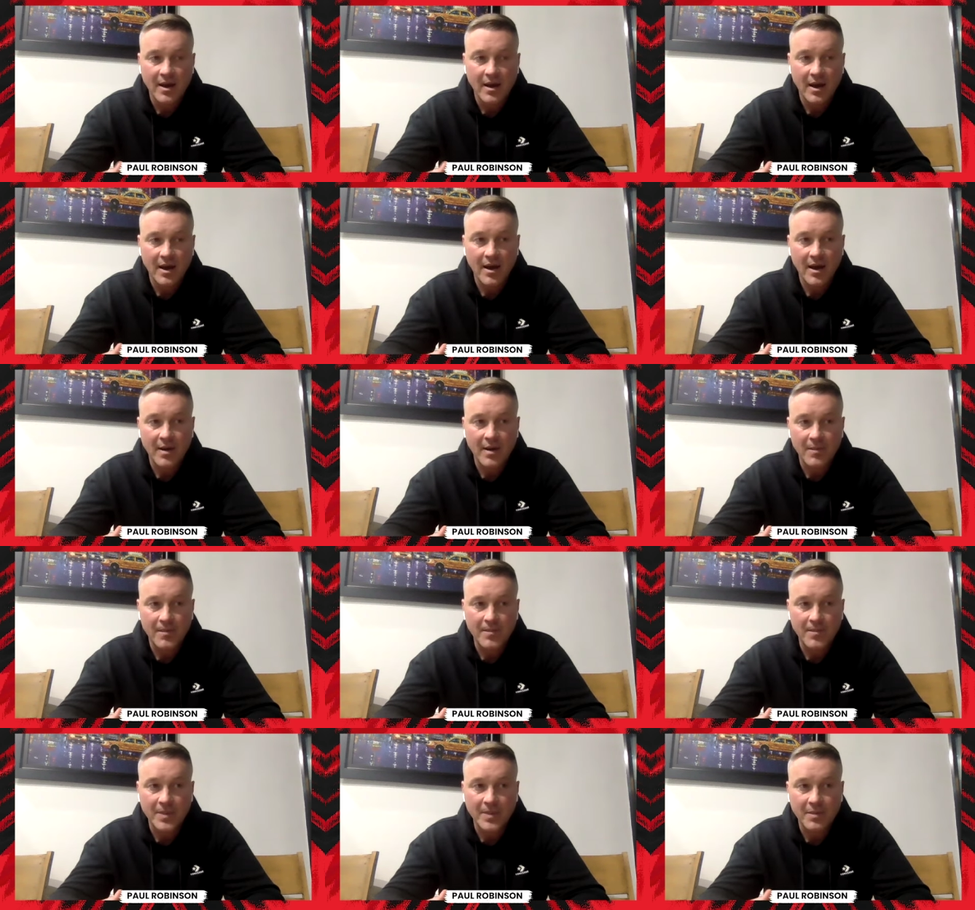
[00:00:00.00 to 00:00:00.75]

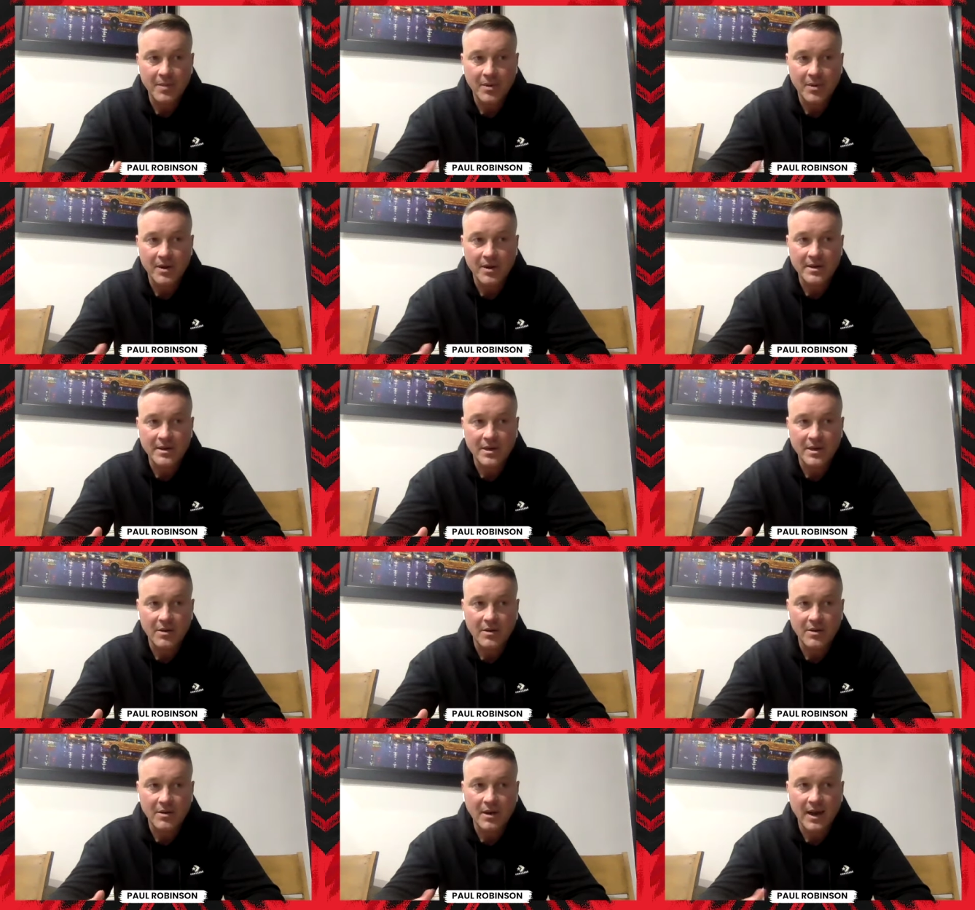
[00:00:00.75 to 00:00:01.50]
But, you
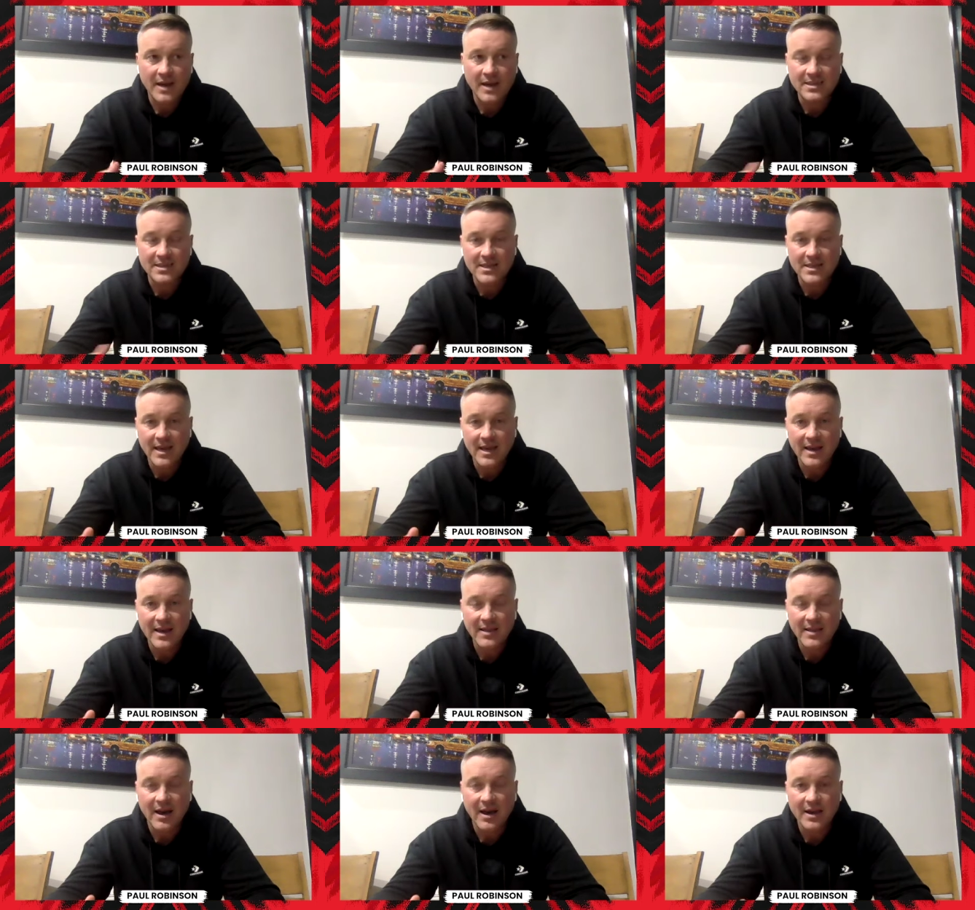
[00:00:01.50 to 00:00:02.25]
know, has he
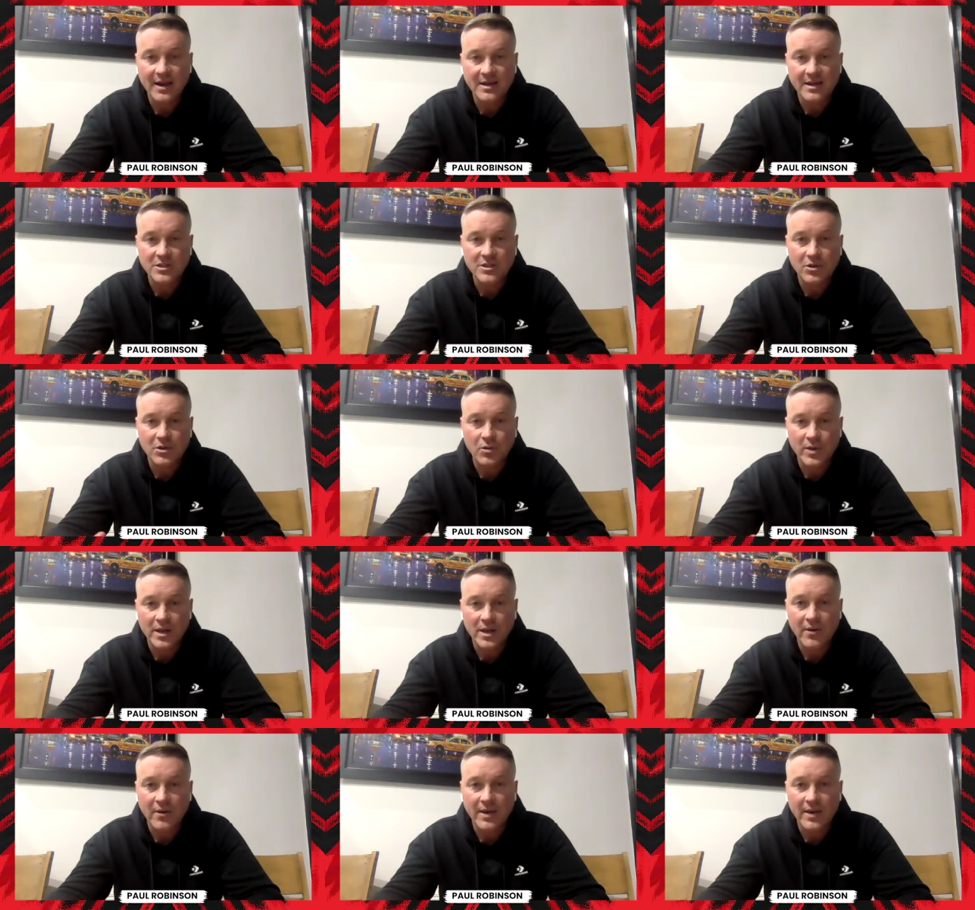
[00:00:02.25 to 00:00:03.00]
hit the heights that
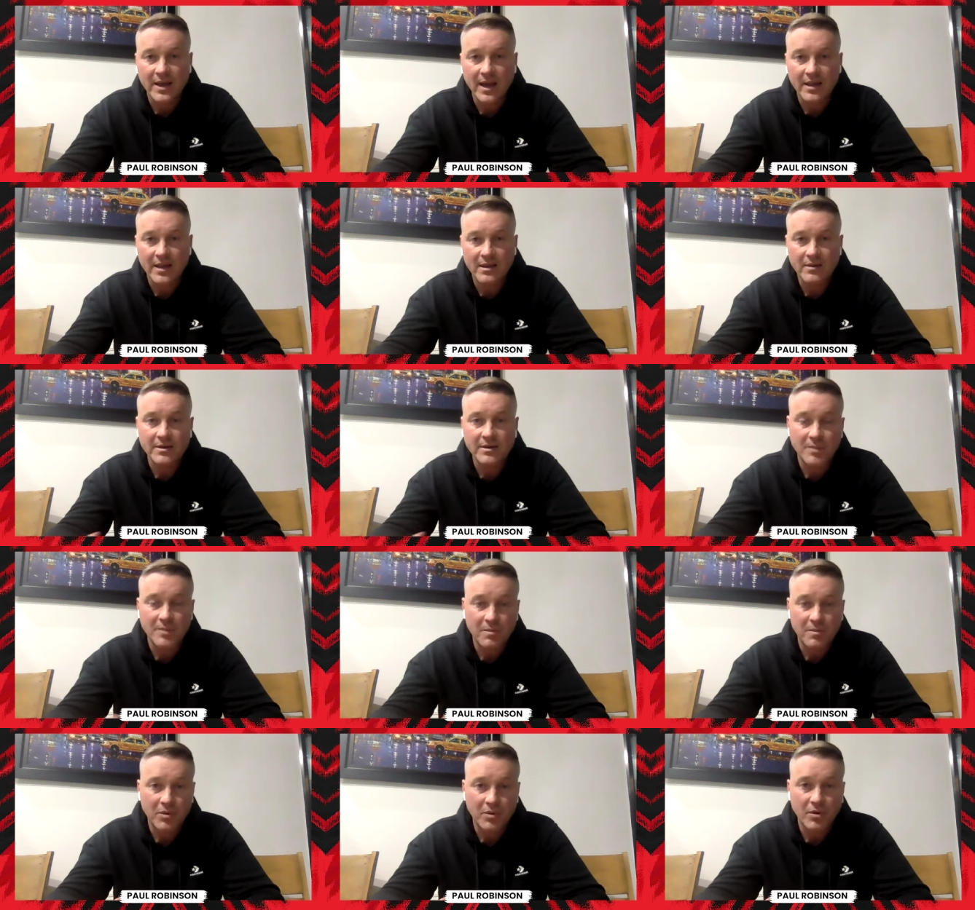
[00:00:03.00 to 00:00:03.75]
we know he can do? He's
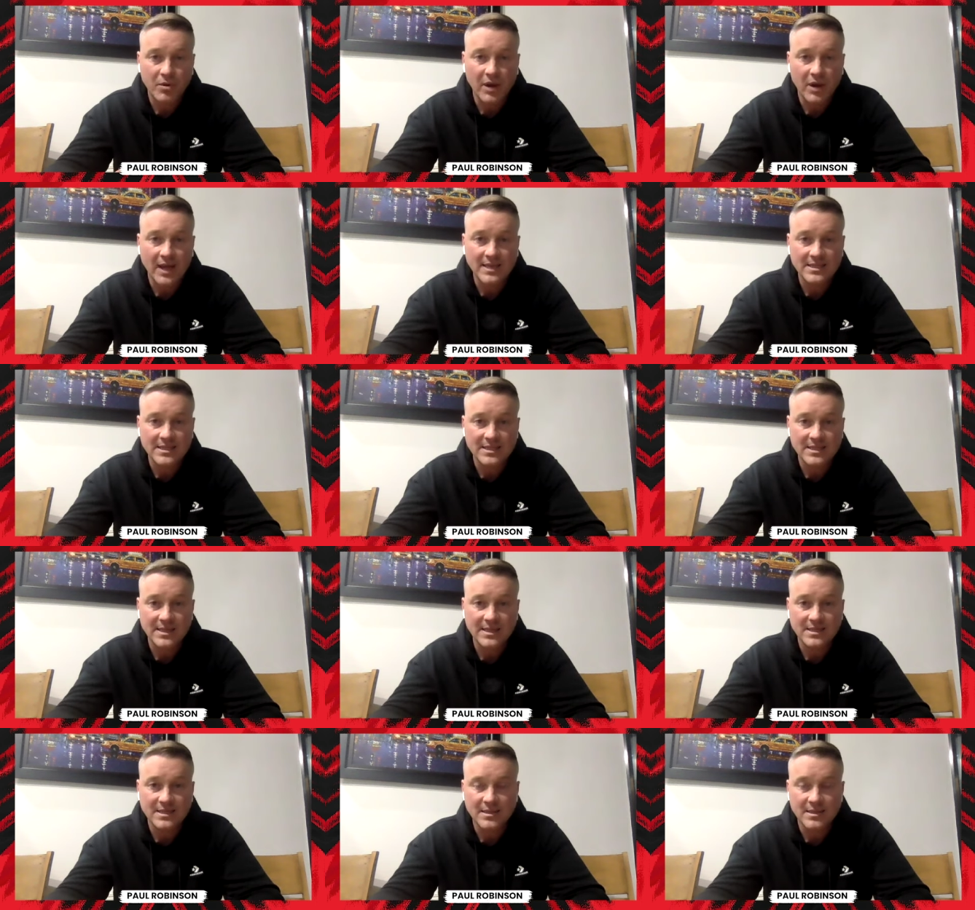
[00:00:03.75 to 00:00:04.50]
been poor last
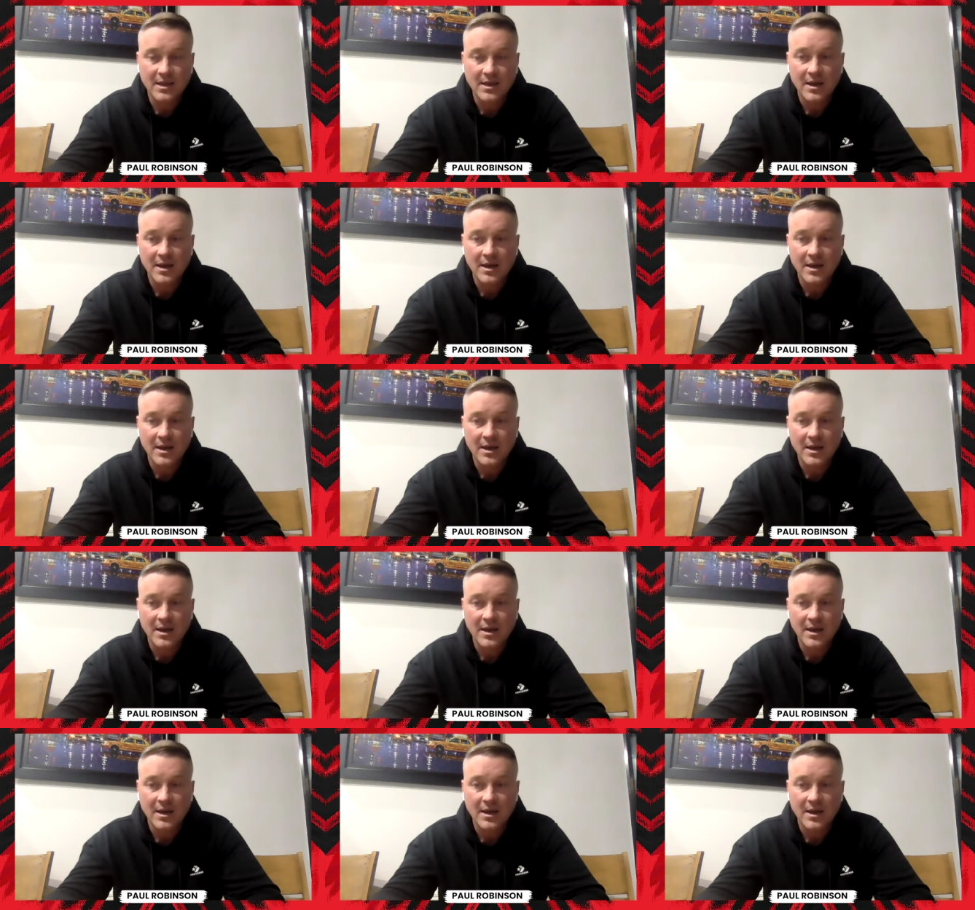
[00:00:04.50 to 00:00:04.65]
season.